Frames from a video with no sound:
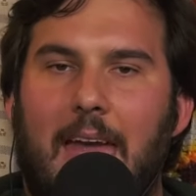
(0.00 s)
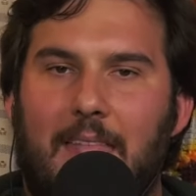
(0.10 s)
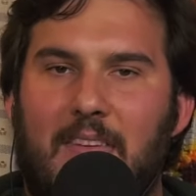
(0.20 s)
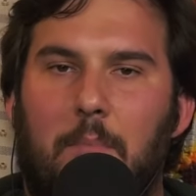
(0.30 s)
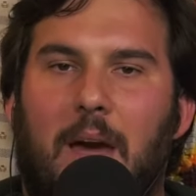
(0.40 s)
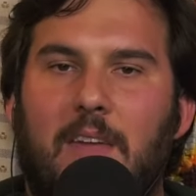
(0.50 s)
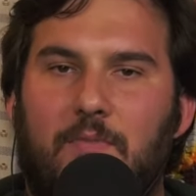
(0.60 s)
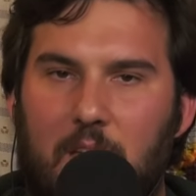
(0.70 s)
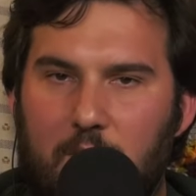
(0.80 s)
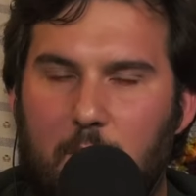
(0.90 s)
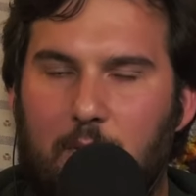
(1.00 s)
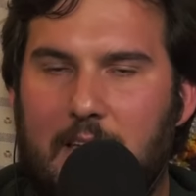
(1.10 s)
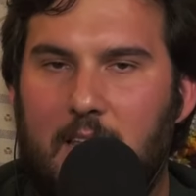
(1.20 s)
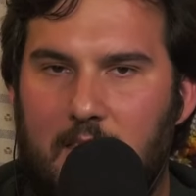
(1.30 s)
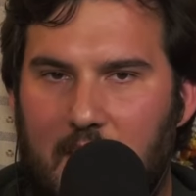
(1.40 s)
And then my favorite
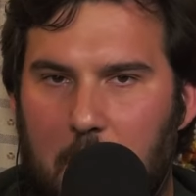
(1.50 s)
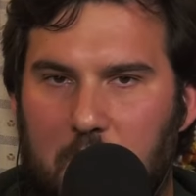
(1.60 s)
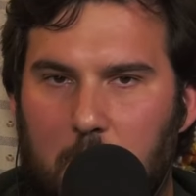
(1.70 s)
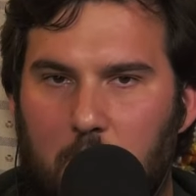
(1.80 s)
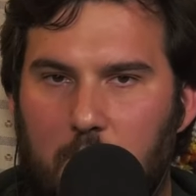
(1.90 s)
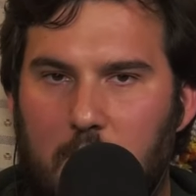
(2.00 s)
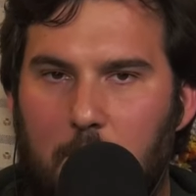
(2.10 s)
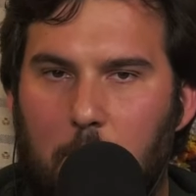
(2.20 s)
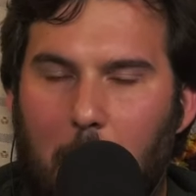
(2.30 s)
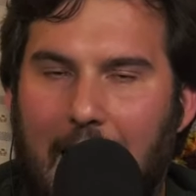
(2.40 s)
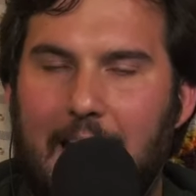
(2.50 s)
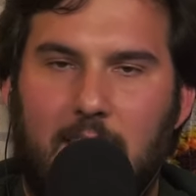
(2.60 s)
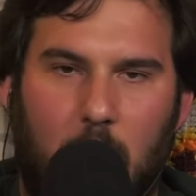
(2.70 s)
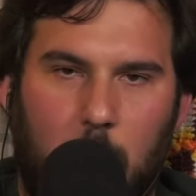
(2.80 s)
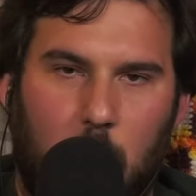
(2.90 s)
Planet of the Apes movie, my
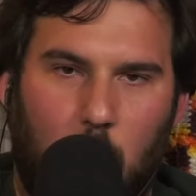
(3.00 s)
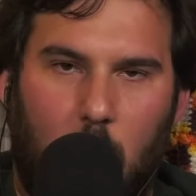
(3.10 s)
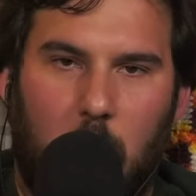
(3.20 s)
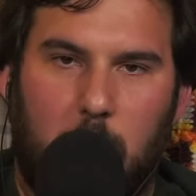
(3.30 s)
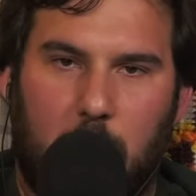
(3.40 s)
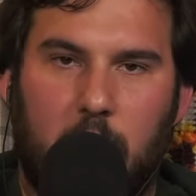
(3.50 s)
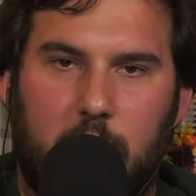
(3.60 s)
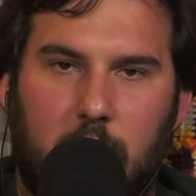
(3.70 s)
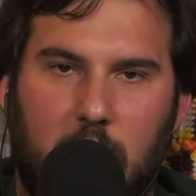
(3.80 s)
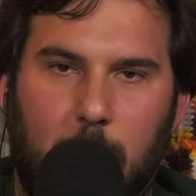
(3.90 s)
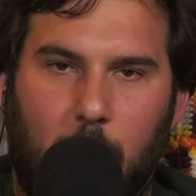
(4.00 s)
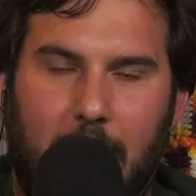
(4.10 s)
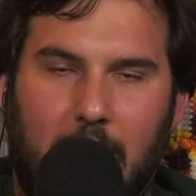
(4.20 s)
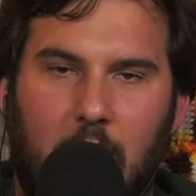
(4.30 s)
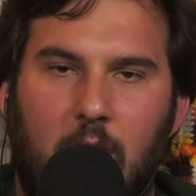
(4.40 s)
number 1 personally,
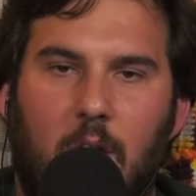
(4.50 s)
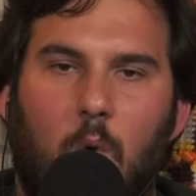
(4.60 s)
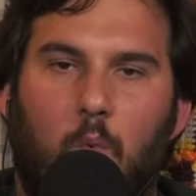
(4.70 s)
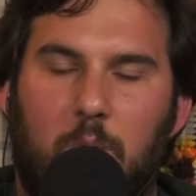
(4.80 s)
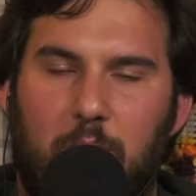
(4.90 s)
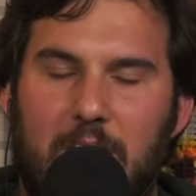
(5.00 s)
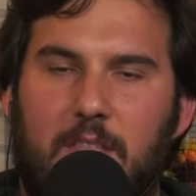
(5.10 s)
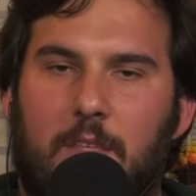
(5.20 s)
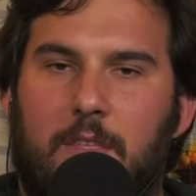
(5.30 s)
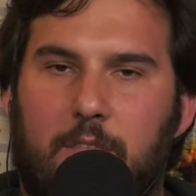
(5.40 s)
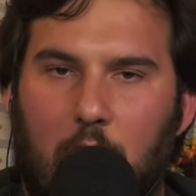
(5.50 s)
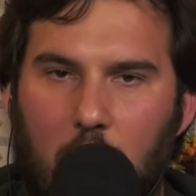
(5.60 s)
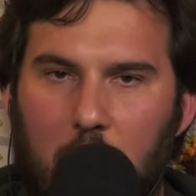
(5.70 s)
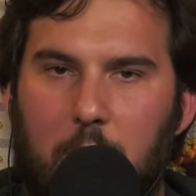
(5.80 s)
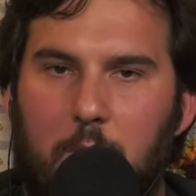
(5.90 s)
Brett, would be the
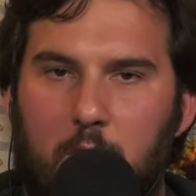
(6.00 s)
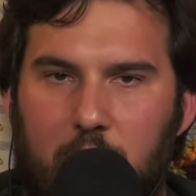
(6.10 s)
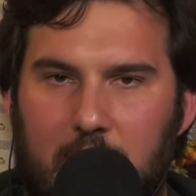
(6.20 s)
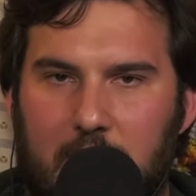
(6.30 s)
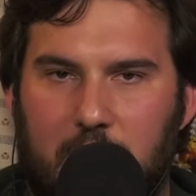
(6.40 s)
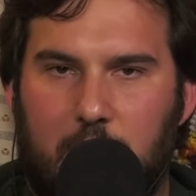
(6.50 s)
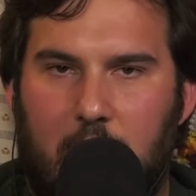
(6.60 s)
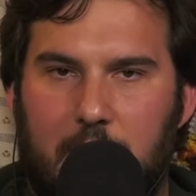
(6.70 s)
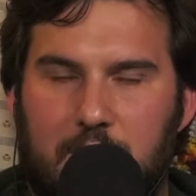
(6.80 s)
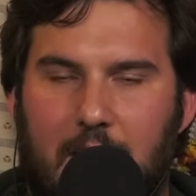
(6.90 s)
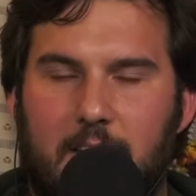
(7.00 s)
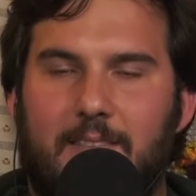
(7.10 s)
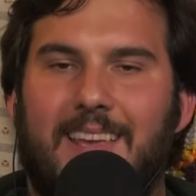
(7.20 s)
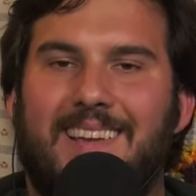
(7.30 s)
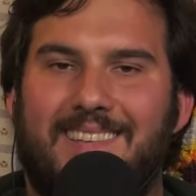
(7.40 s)
third movie in this franchise,
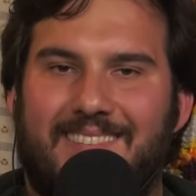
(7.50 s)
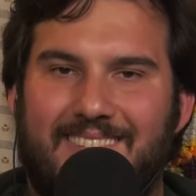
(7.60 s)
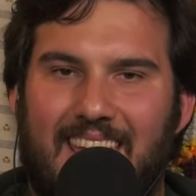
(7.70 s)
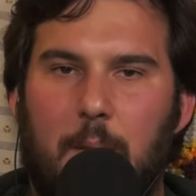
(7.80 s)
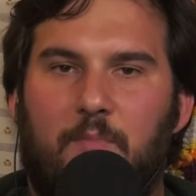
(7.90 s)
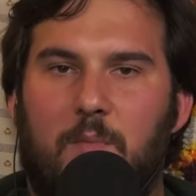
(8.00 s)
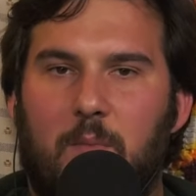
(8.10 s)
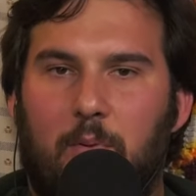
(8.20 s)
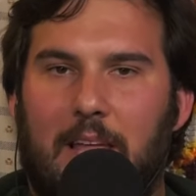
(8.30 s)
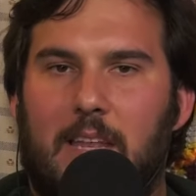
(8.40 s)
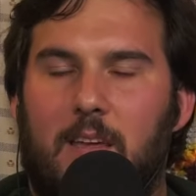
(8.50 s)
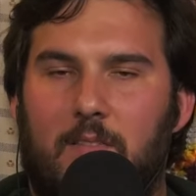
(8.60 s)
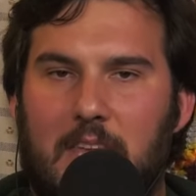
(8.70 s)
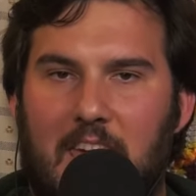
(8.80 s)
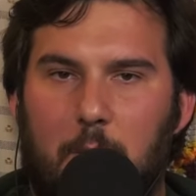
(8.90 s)
Escape from the Planet
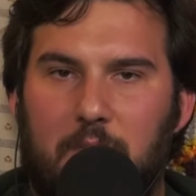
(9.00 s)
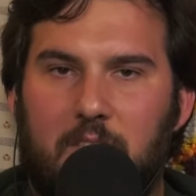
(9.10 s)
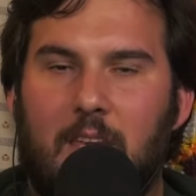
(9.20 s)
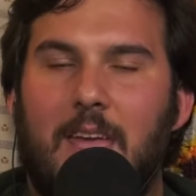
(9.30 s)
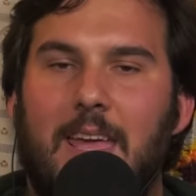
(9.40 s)
of the Apes.